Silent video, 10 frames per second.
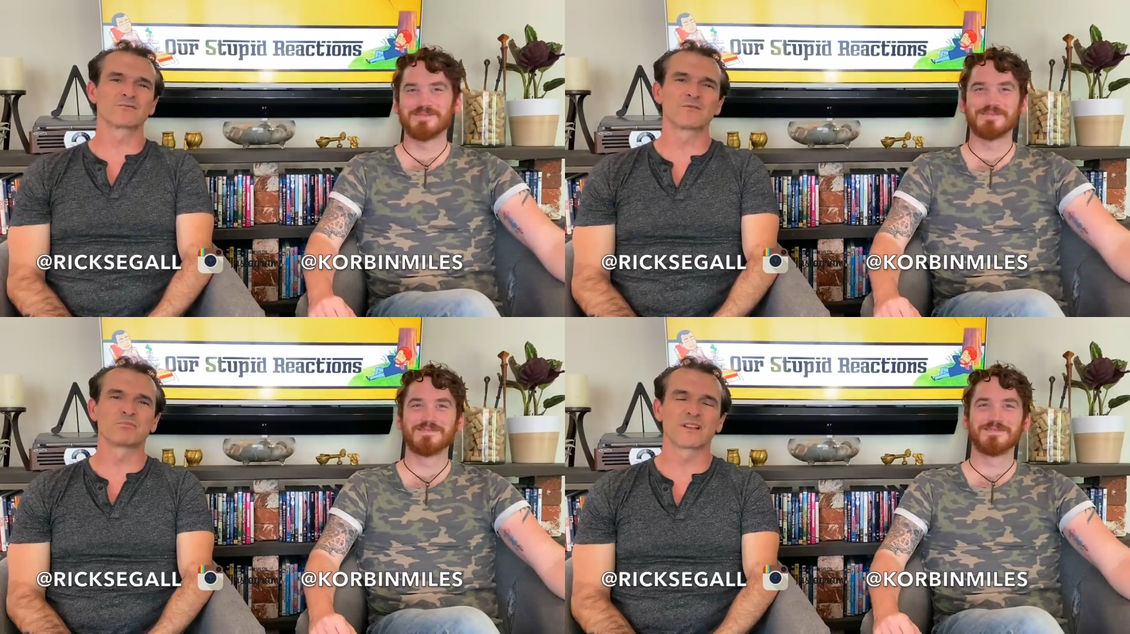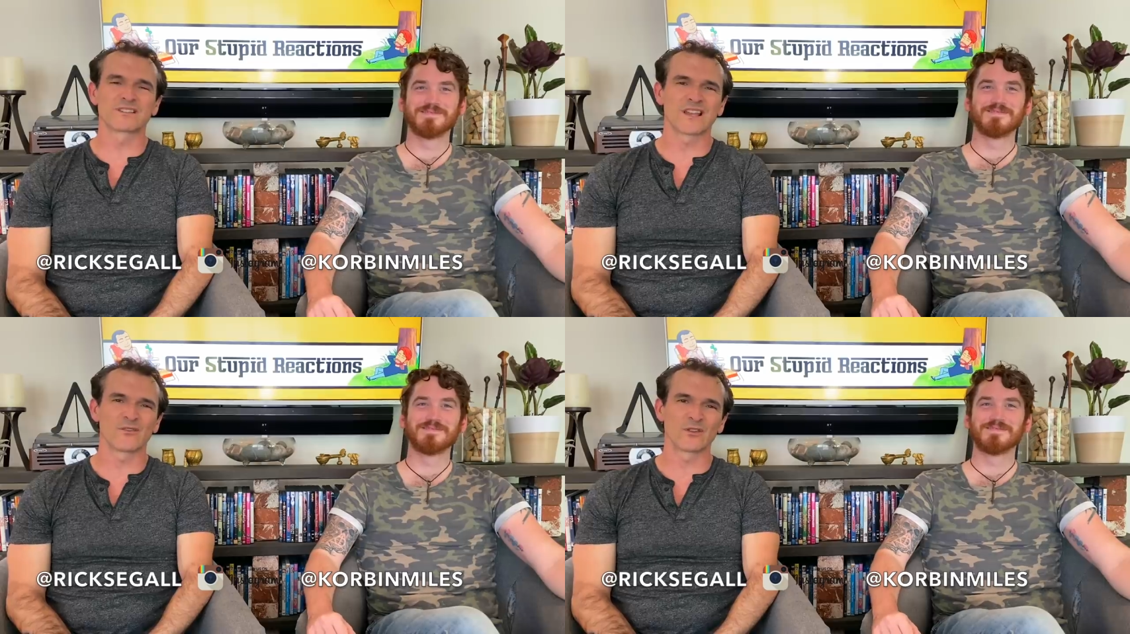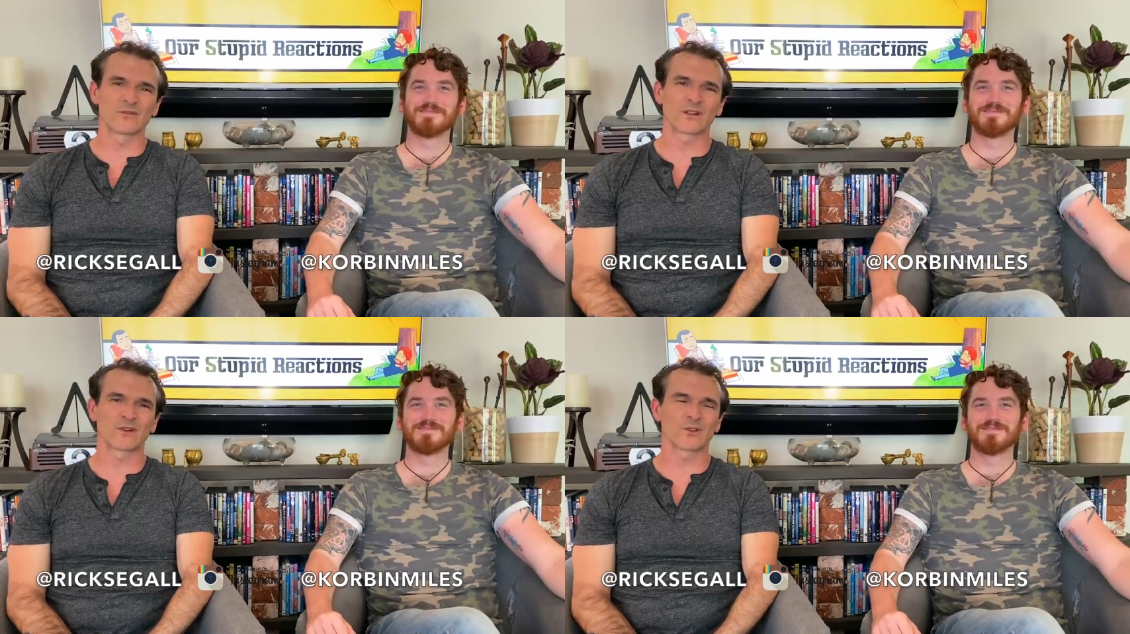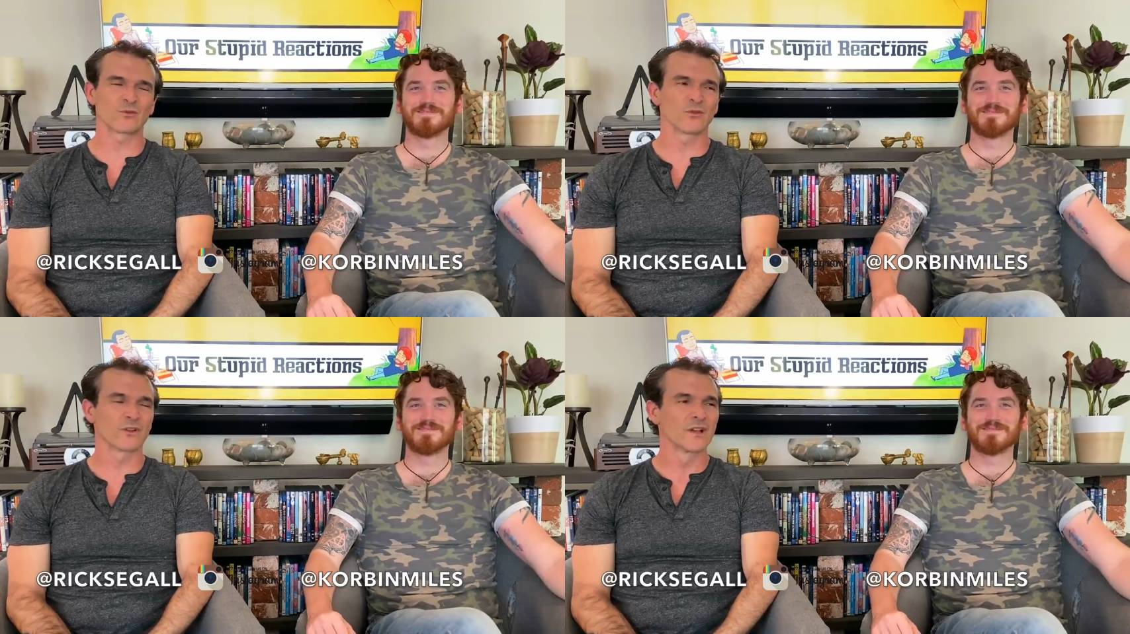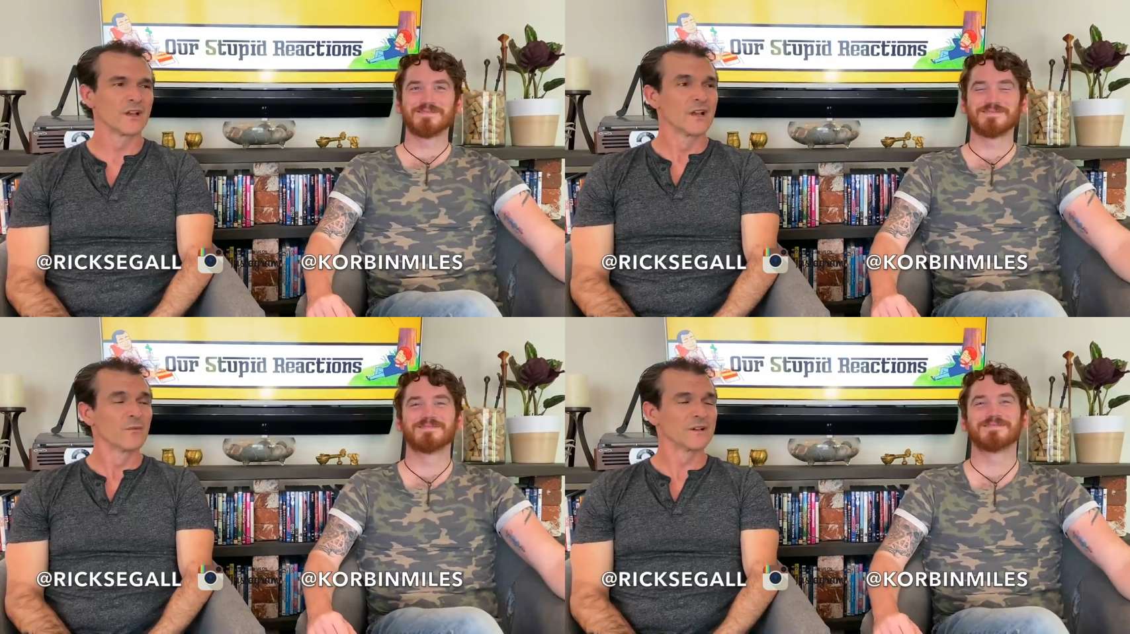Speaker 1: he plays Tevye in Fiddler on the Roof.
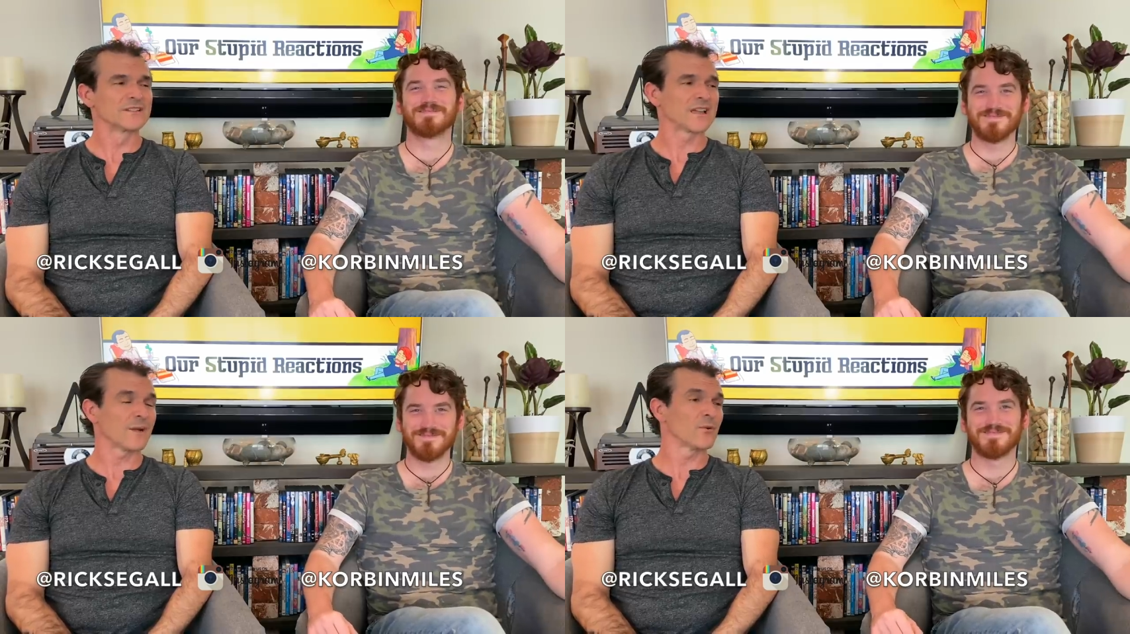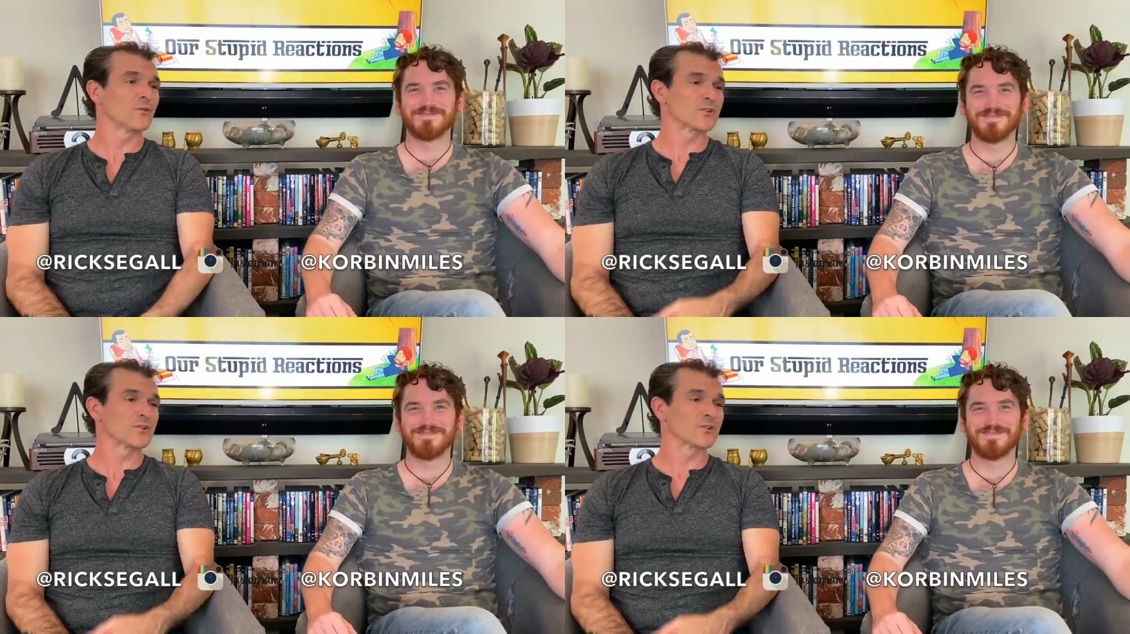But Taboo,